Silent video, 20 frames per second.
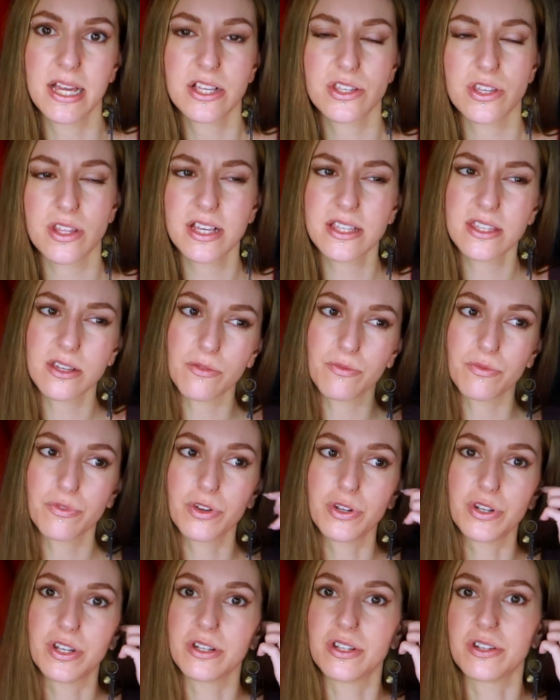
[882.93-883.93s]
So there's a
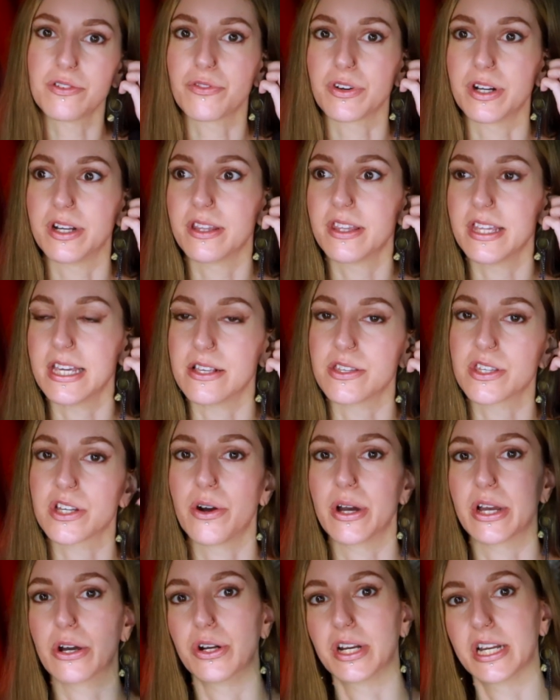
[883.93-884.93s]
few different things
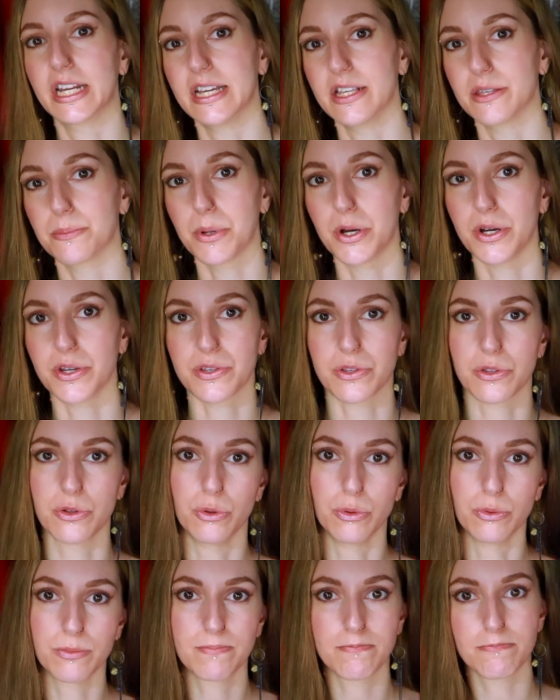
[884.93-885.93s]
going on in his
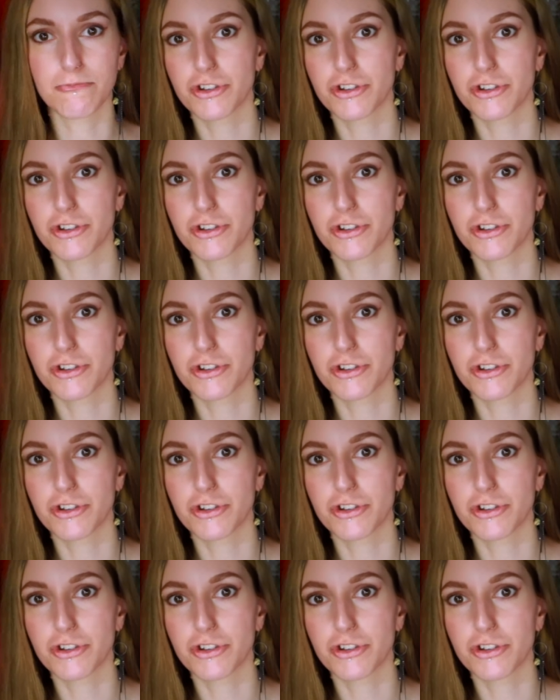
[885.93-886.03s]
personal